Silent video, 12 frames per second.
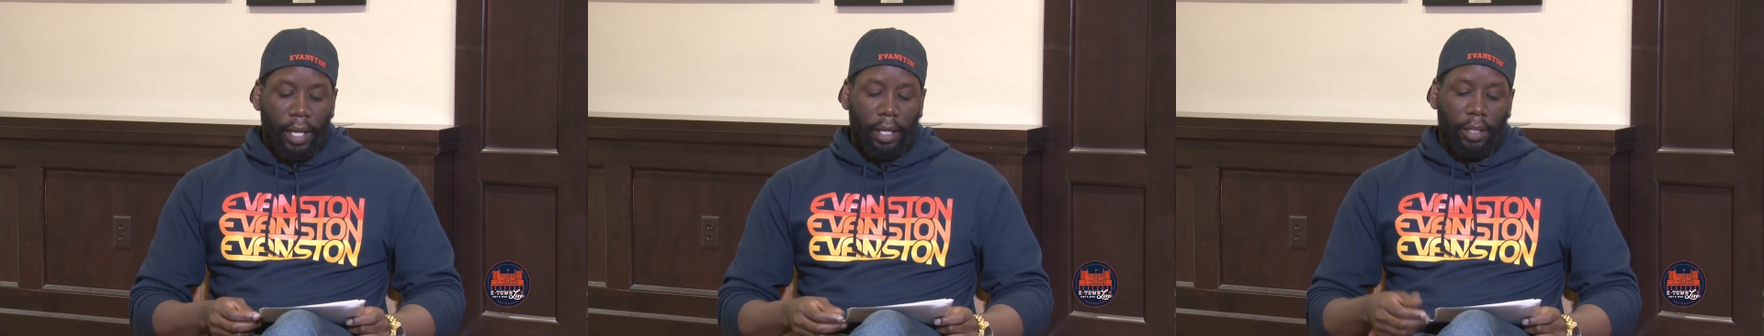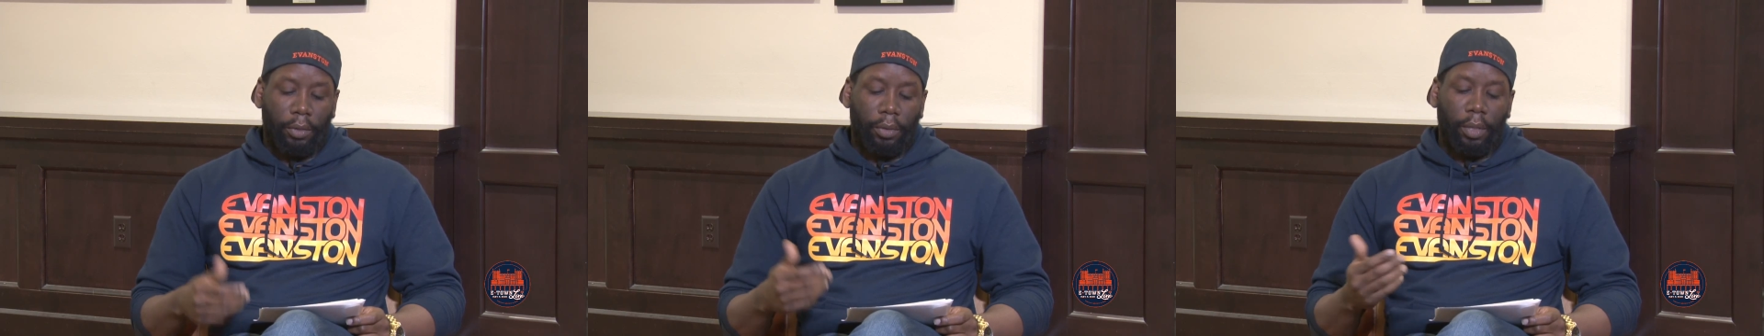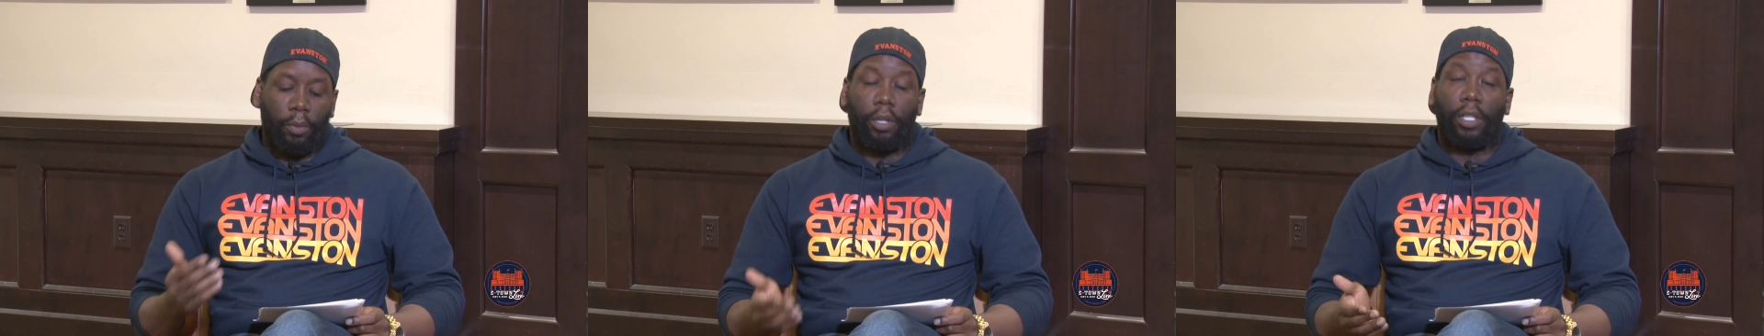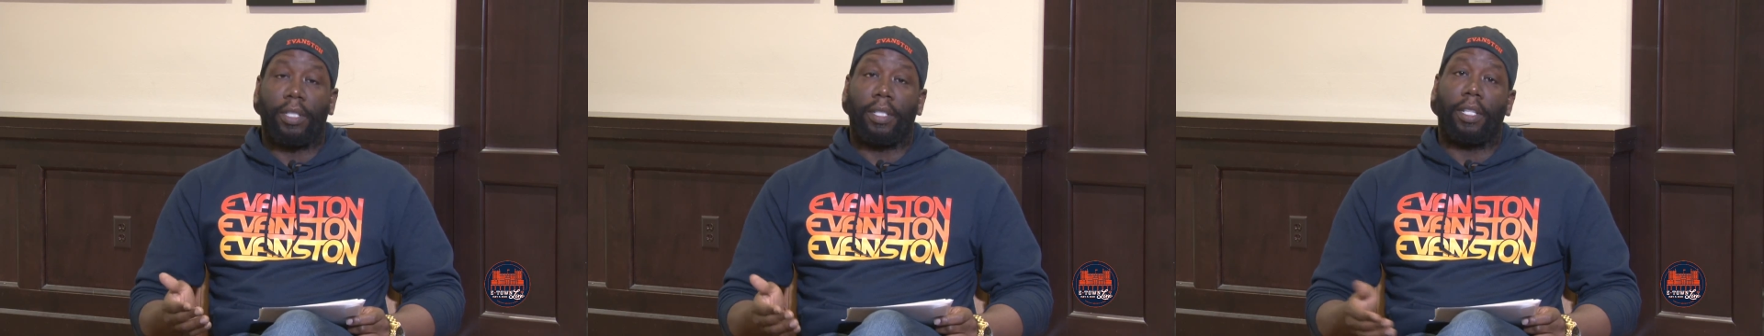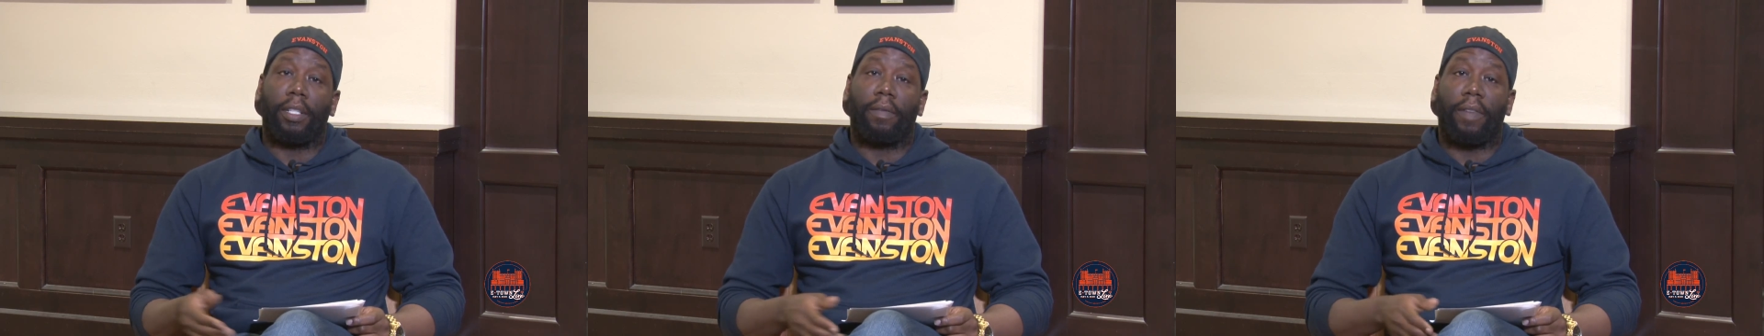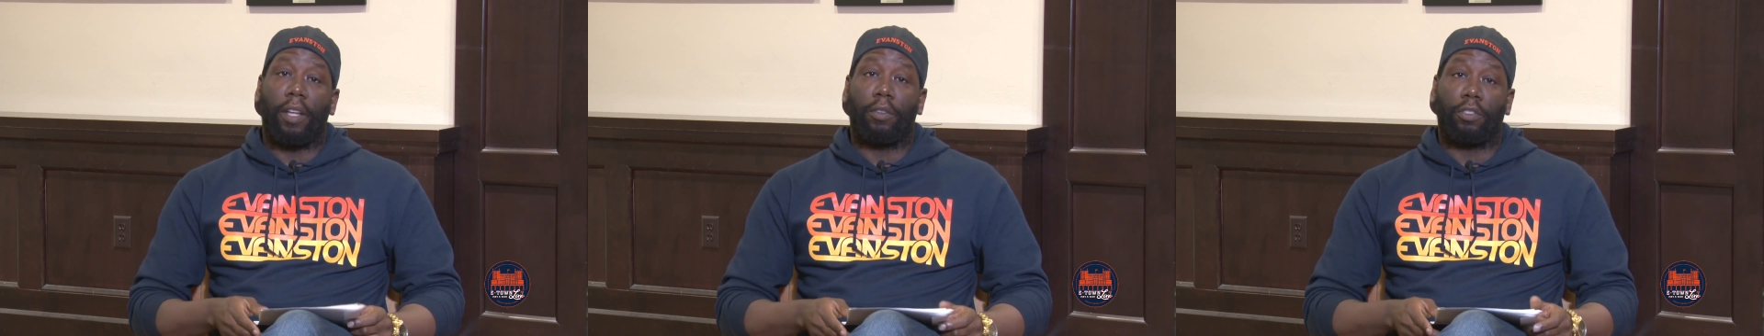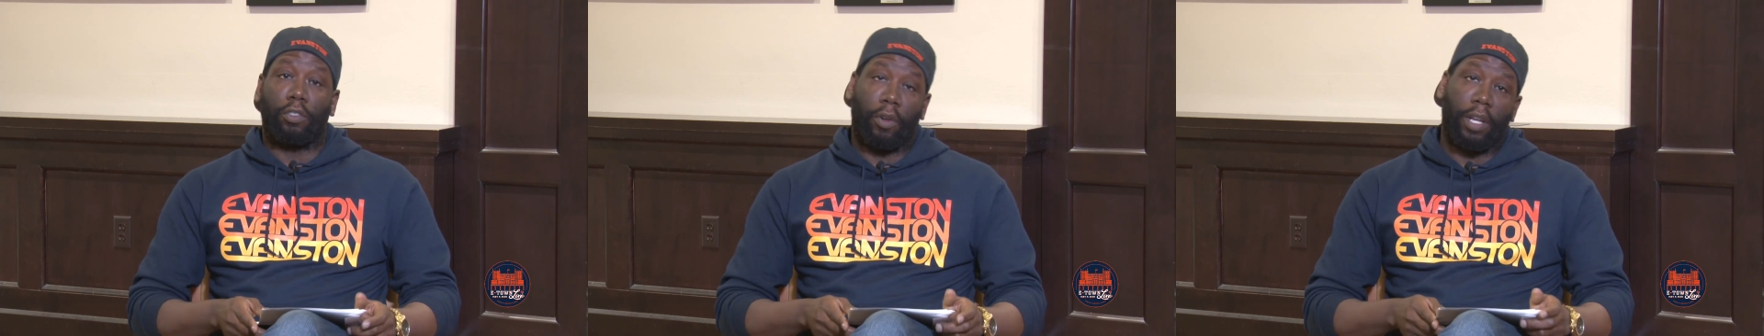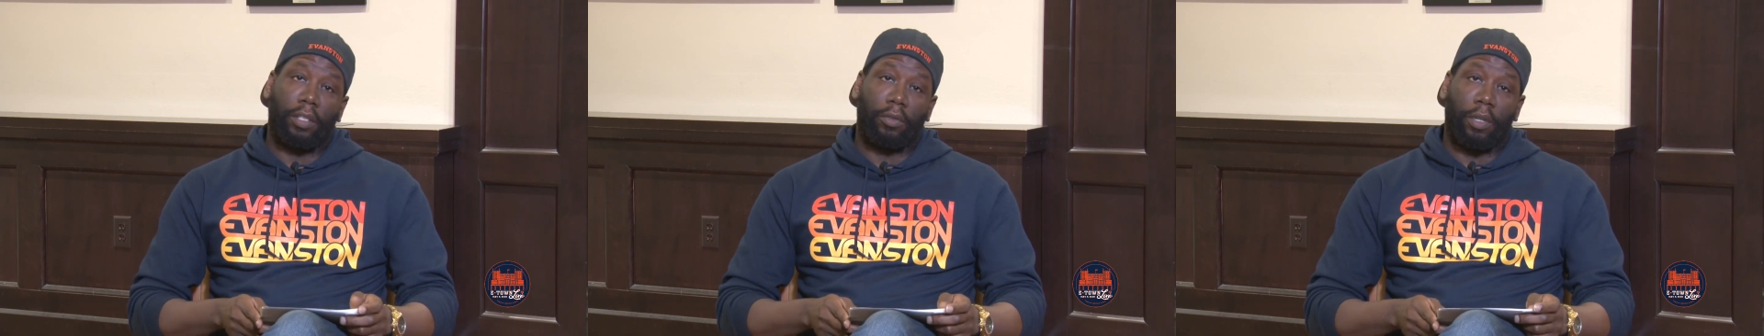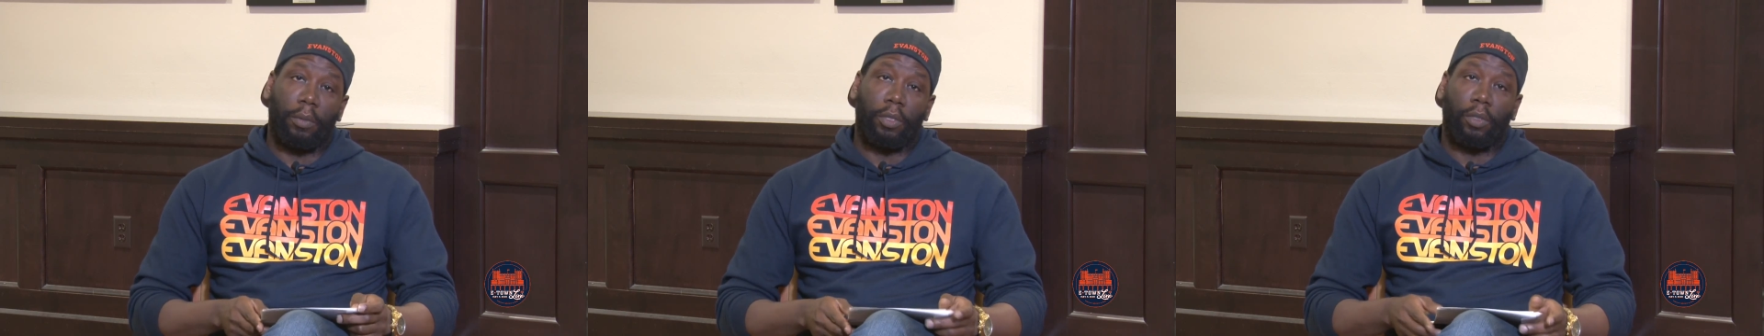including where to send the final transcript.